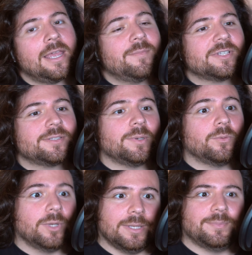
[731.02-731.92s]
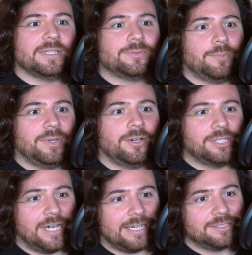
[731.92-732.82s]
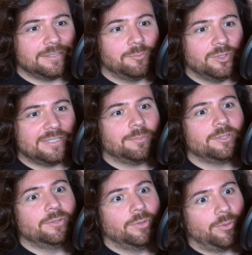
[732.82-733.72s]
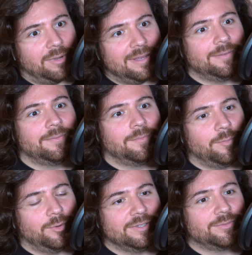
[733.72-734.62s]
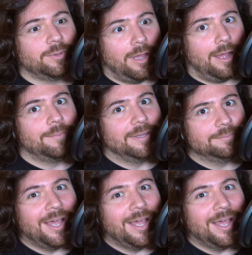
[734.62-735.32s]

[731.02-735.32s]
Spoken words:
He must have been really pissed when Peter Jackson was able to do 3 movies for The Hobbit.